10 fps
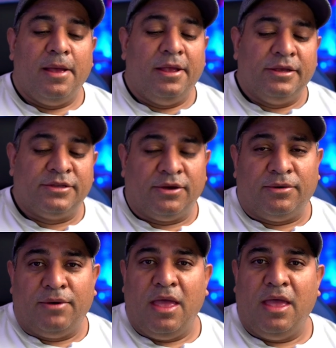
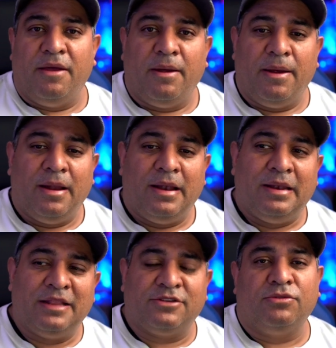So
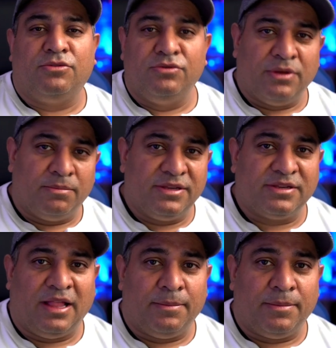let's go through some
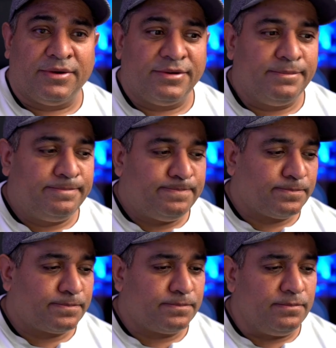disclaimers.
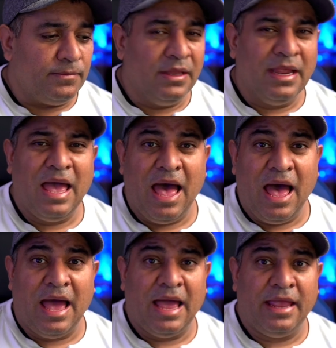
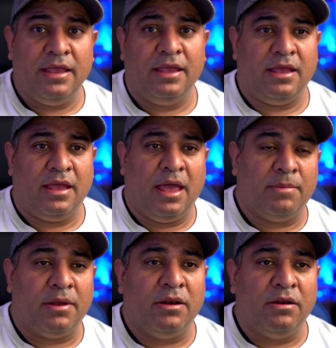I am
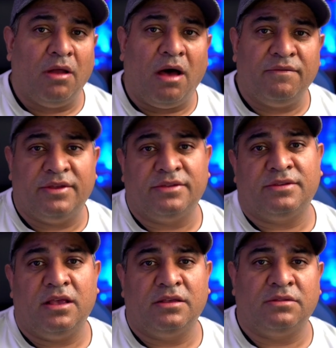a
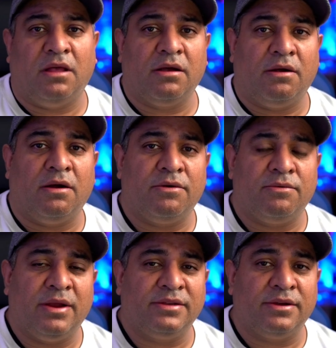novice slot car
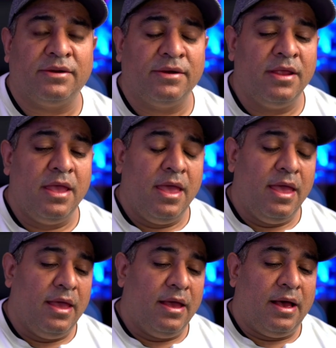racer.
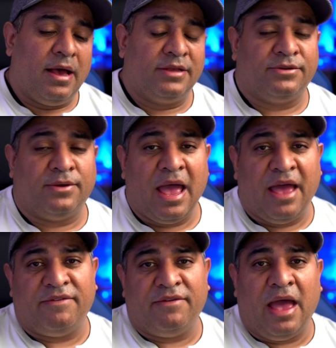Uh, so I
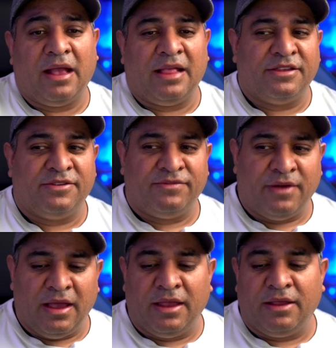have I
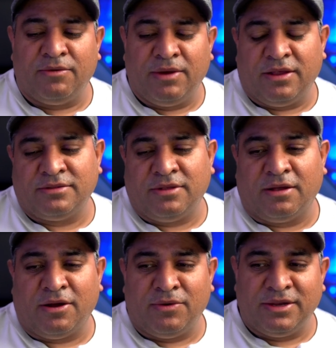classify slot
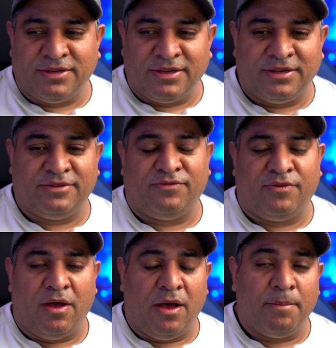car racers
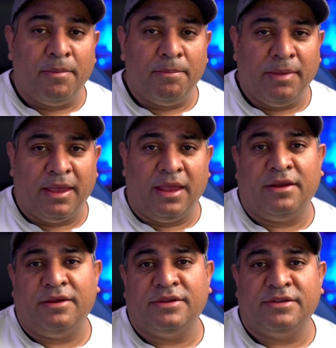from
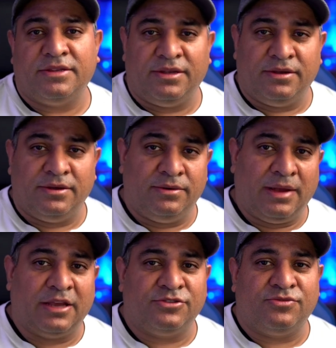beginners to
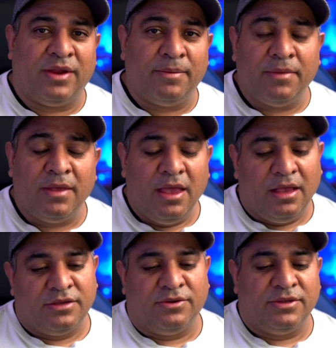extreme.
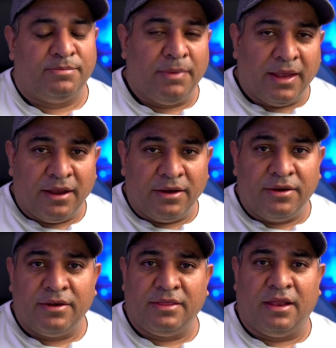So it's
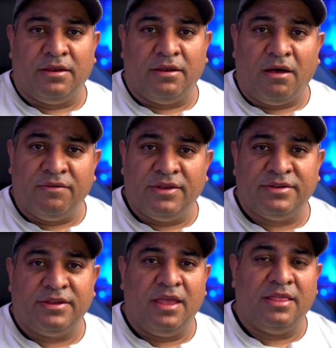beginner, then
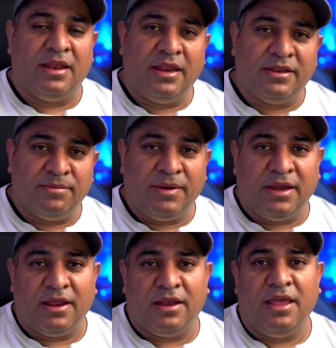novice, then
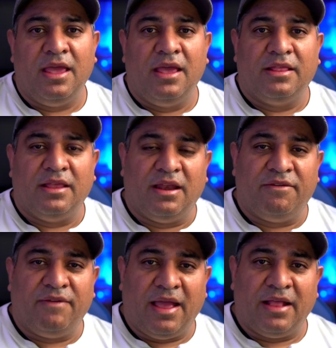intermediate, then
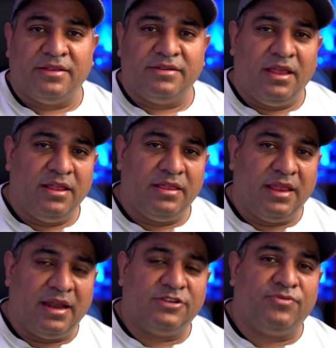advanced,
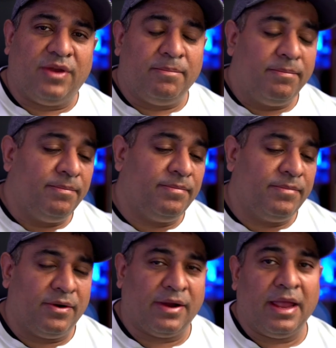then extreme.
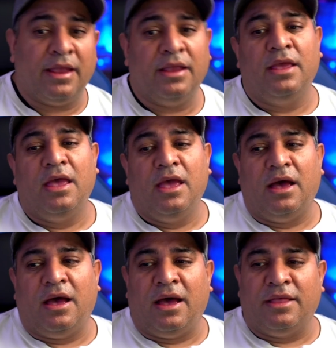Okay.
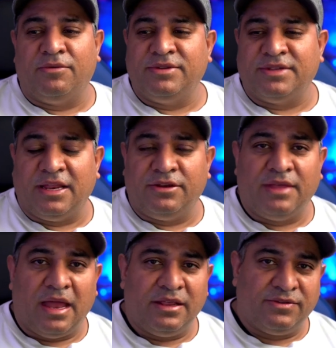And the reason I do
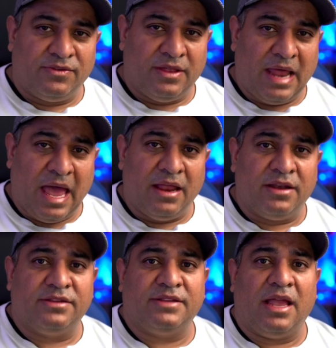that is so that I
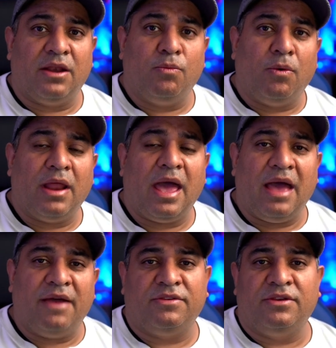understand what I
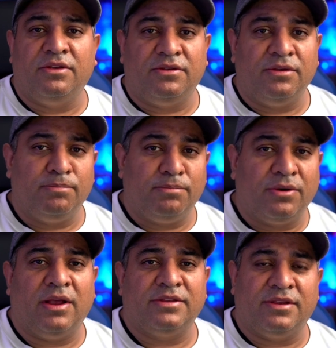have to do to
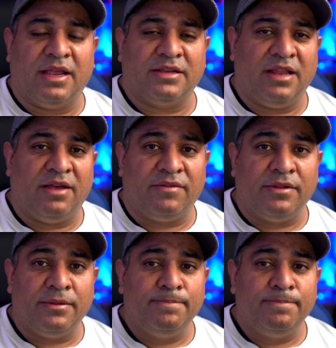progress to the next level.